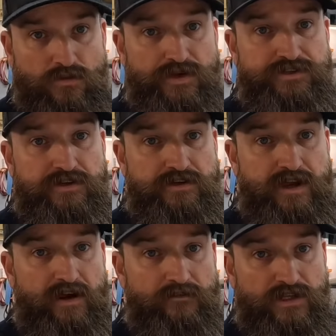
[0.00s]
we took
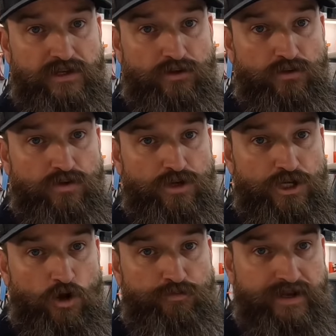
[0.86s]
care of a little
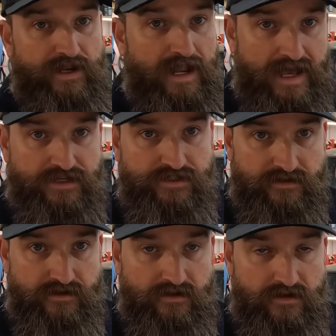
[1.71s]
go pedal action.
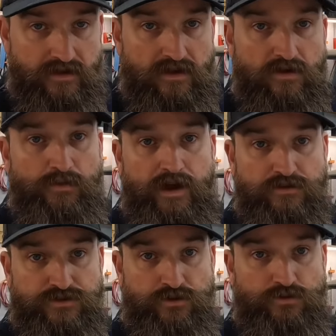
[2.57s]
We
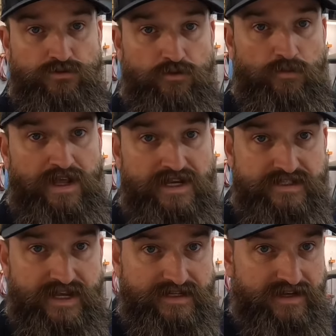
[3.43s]
also
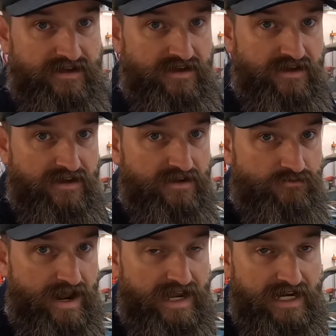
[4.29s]
replaced that
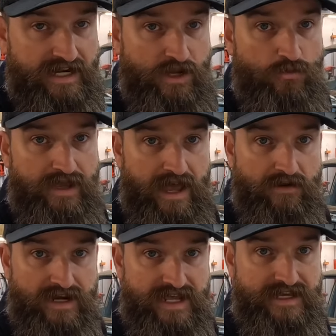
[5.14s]
raggedy no
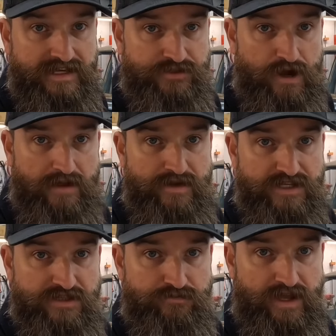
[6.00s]
count leaky
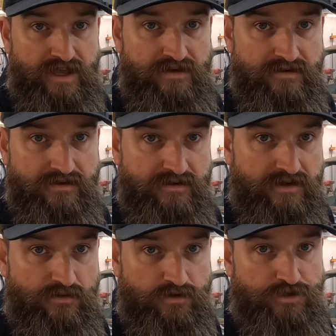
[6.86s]
transmission pan
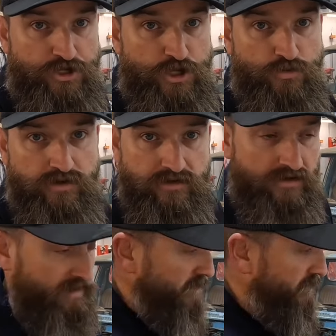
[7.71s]
with a new one.
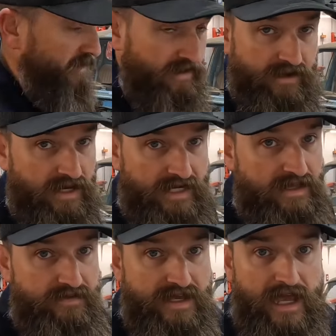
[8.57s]
And
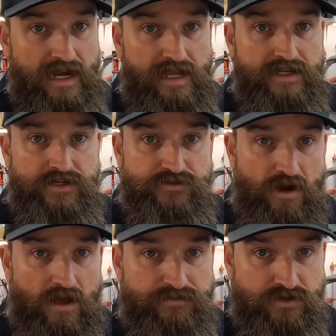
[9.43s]
that thing ain't leaking a
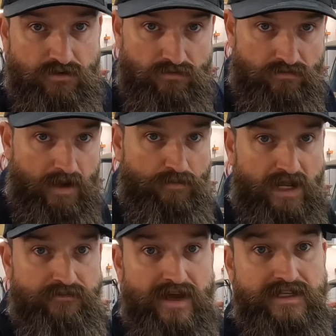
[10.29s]
drop, so I
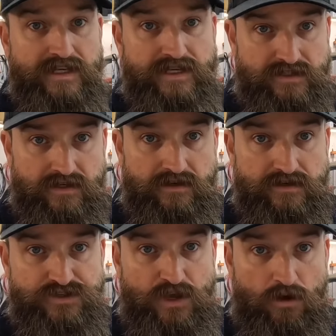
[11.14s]
believe that is
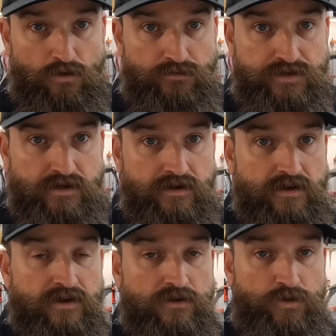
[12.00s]
solved.
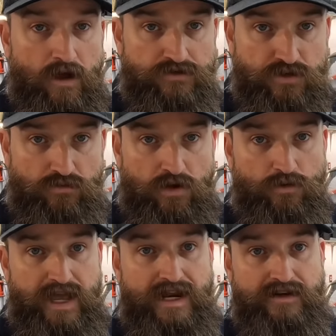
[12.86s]
We also
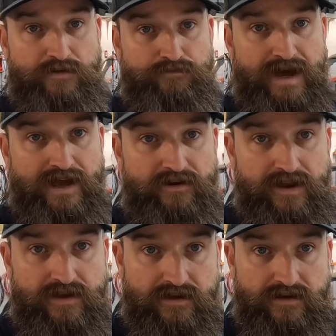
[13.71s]
located the
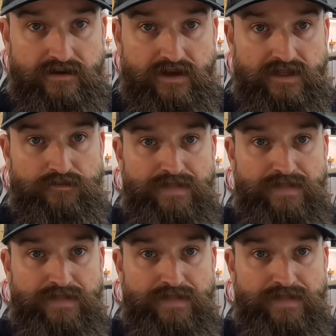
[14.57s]
battery in the